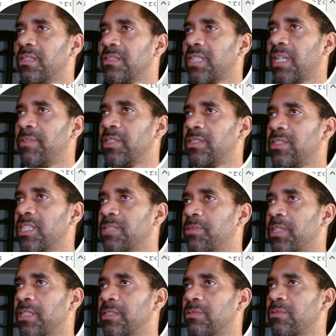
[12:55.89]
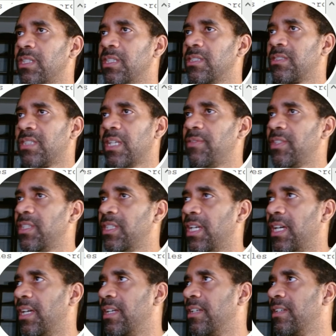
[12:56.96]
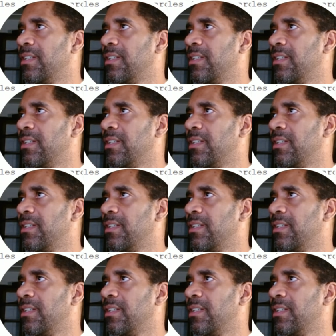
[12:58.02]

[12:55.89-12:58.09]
76 plus 3 is 79.